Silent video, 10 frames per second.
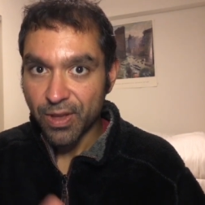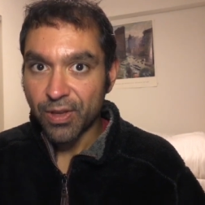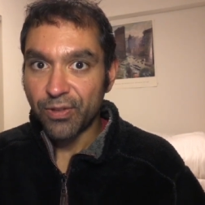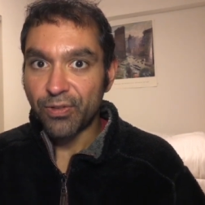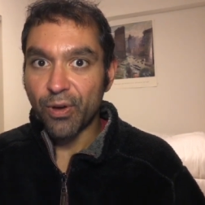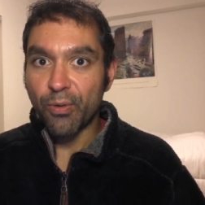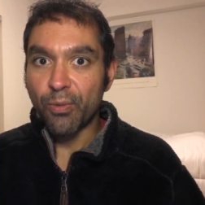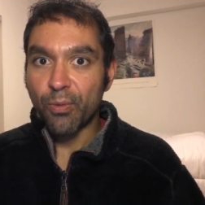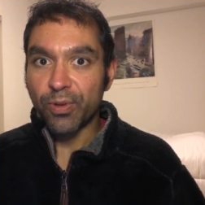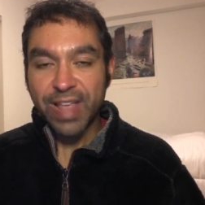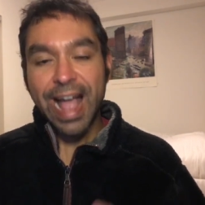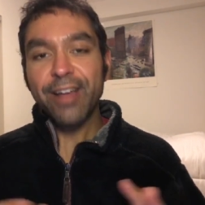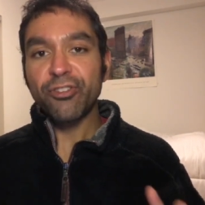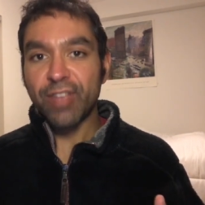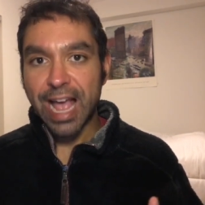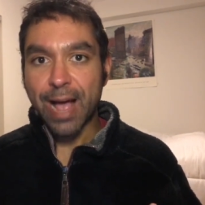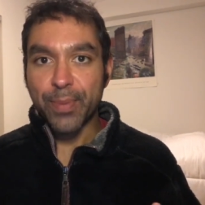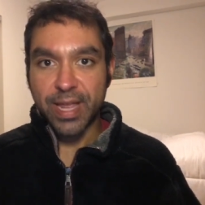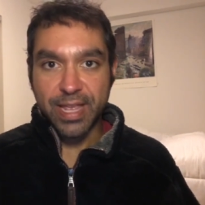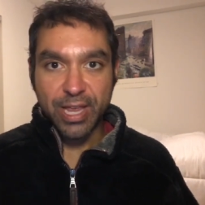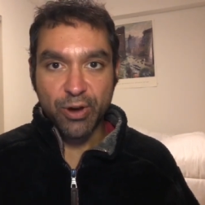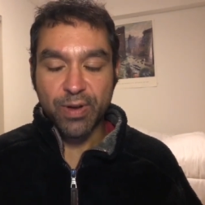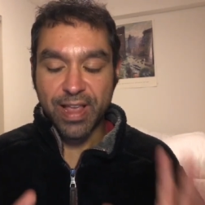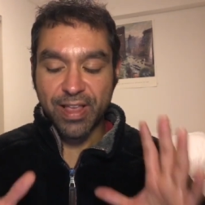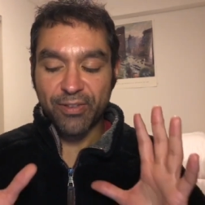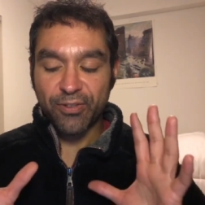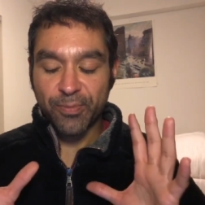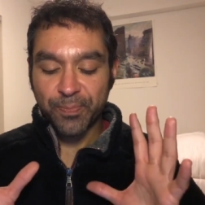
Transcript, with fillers: So what's actually happening here is